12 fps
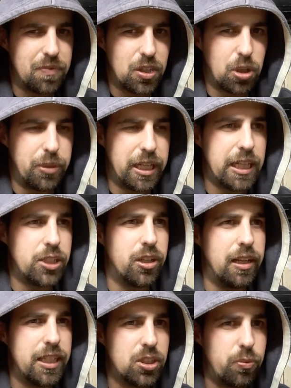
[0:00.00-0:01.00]
communication
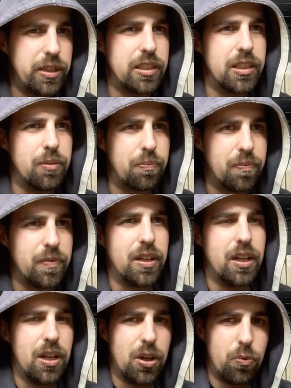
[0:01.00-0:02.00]
links with
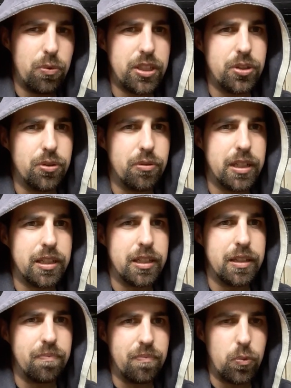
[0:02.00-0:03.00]

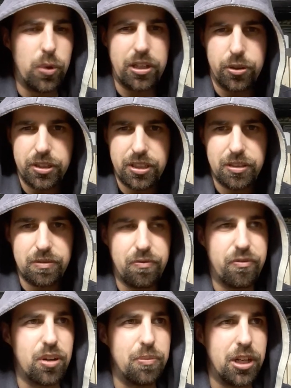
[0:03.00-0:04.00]
your records
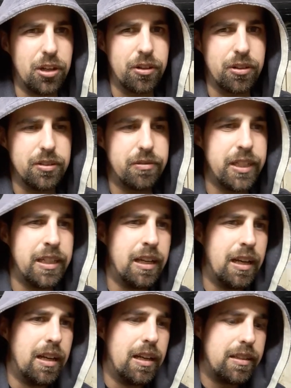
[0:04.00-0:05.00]
from another country,
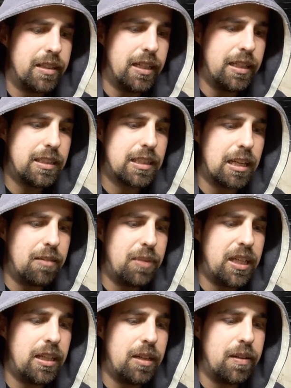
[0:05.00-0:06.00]
then it can
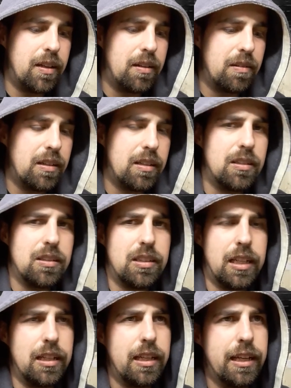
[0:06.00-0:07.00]
be
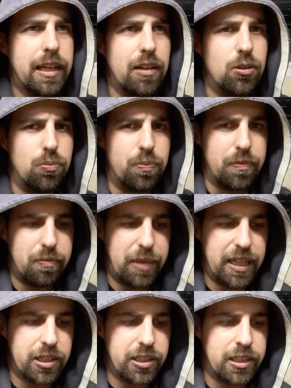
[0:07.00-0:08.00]
then they can
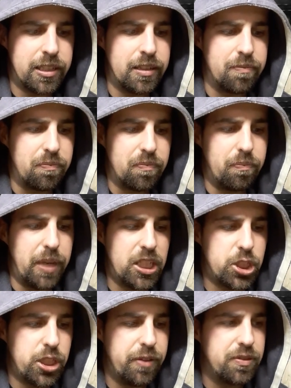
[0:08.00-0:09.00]
make a
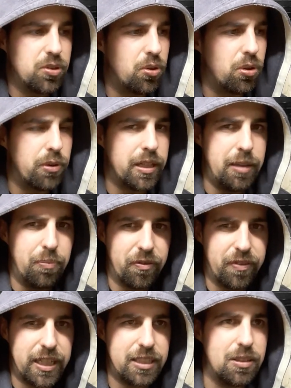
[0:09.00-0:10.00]
makeshift or an
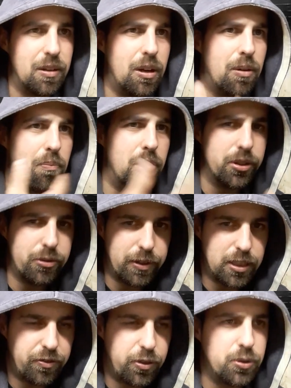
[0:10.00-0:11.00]
improvised blood
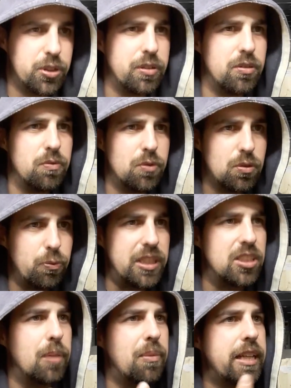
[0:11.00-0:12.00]
transfusion with
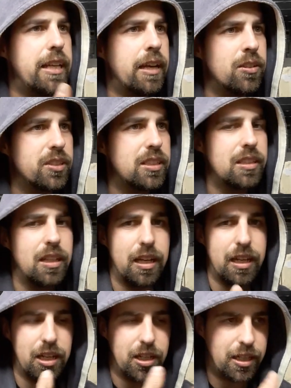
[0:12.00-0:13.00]
somebody else
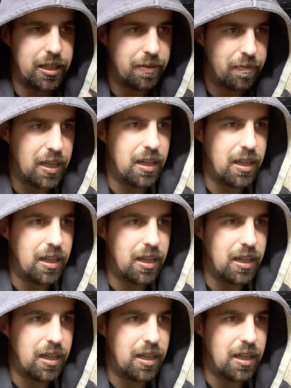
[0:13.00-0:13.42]
at